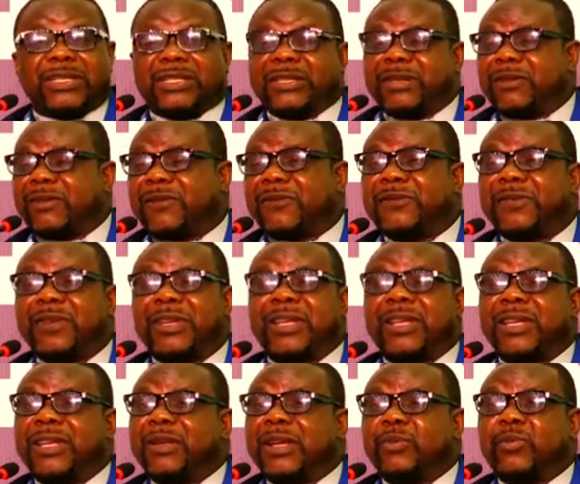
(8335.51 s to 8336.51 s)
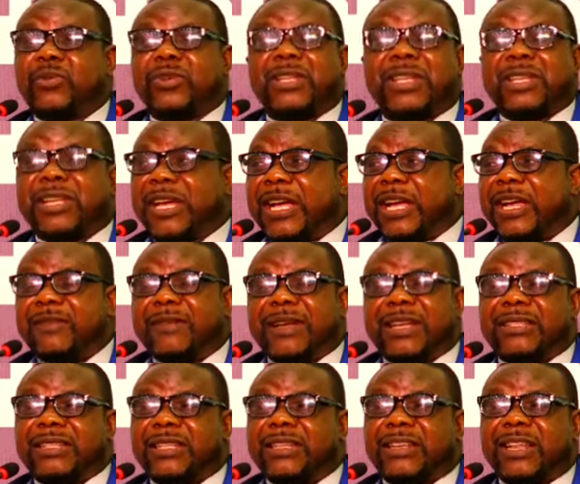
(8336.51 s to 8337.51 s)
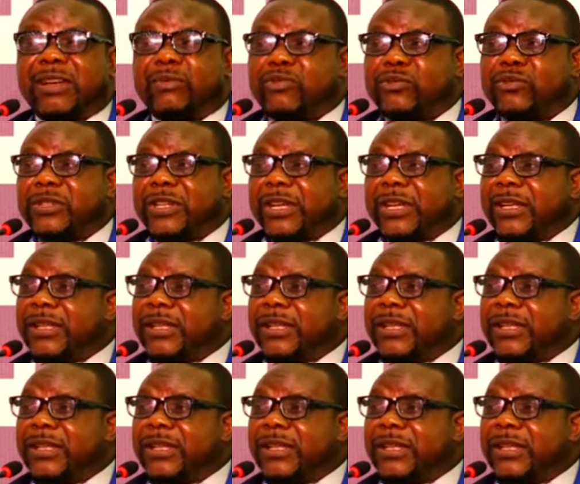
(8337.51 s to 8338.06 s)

of building high-rises in Abuja?